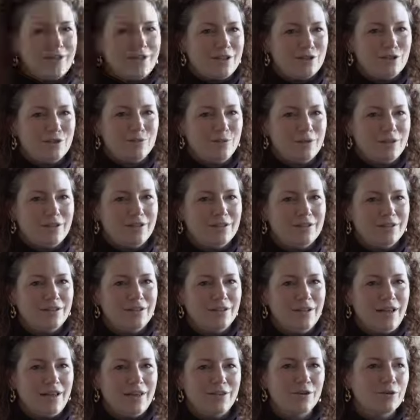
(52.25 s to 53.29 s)
they should be,
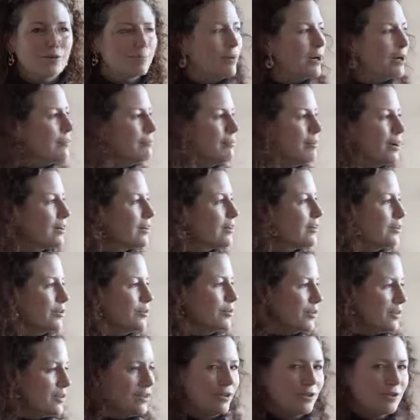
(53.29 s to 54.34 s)
and they're bombarded
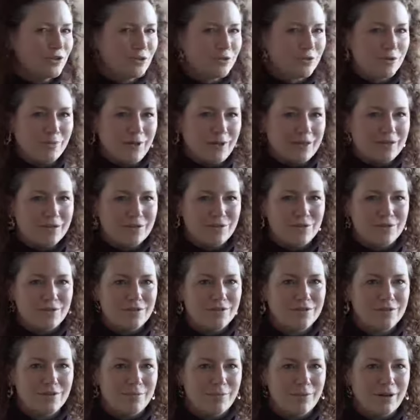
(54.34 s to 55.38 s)
with cultural
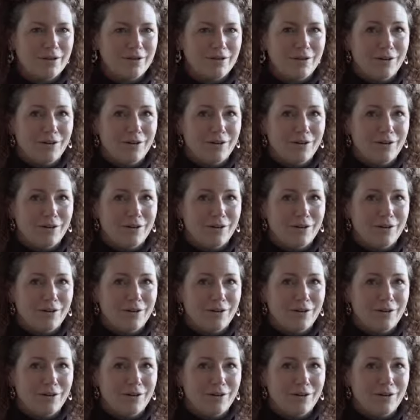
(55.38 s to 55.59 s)
messages about